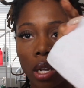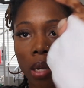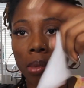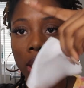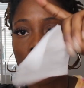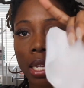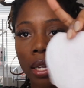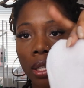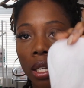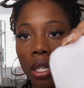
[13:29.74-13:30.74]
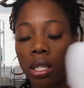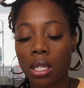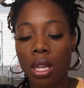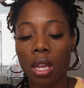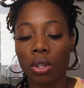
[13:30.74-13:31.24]
It can be just like
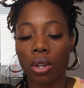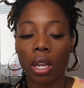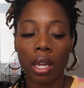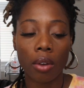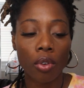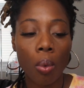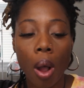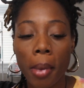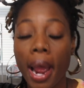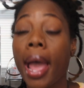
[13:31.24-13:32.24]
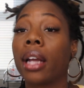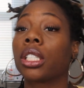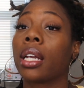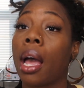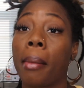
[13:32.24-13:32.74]
this. You can get them from Walmart. I
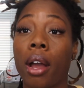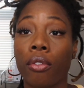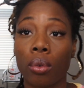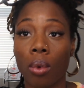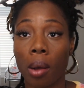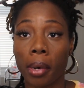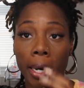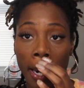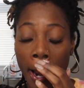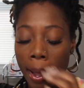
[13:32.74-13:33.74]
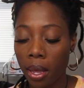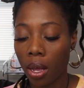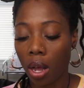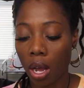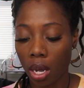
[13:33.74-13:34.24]
actually got mine from Walmart.
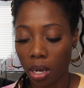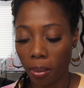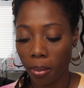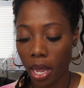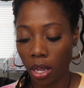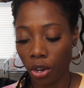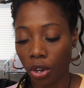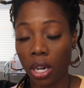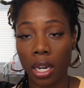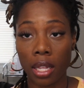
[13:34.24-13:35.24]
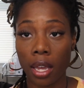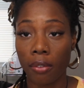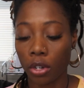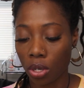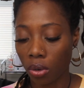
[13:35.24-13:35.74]
And you're going to need
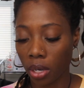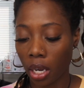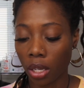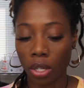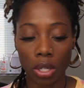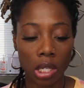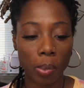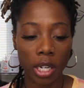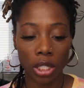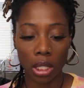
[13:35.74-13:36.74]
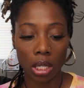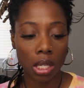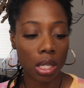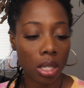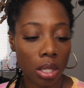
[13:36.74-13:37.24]
that for toning.
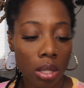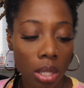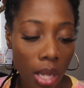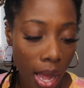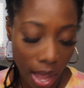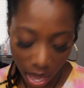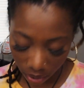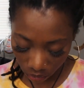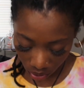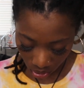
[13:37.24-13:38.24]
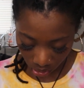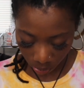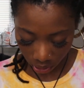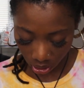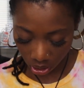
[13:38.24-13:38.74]
Sponges. I have
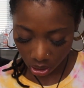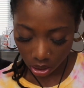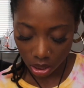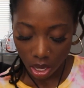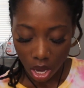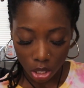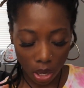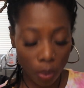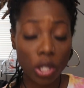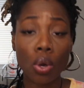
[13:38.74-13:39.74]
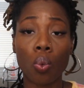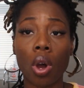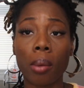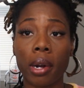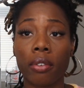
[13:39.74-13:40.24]
sponges. So I went to
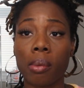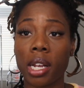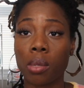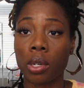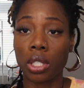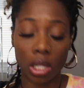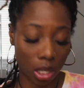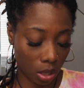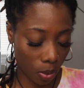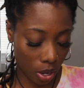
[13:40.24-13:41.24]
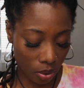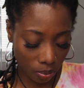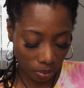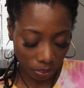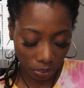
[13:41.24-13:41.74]
Walmart for my sponges as well.
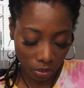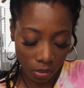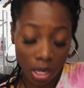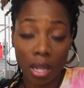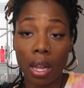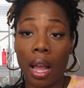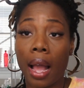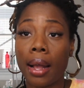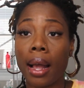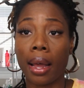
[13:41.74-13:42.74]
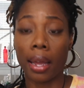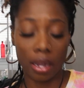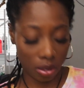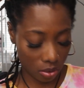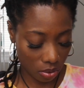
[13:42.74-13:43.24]
I
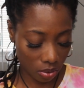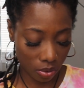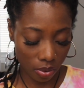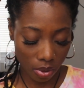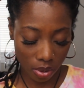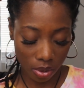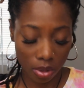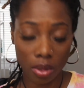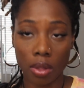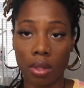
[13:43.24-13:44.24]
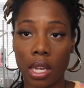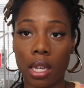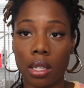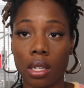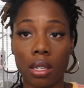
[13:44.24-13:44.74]
got
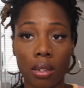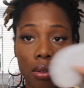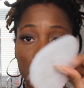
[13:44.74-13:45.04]
these.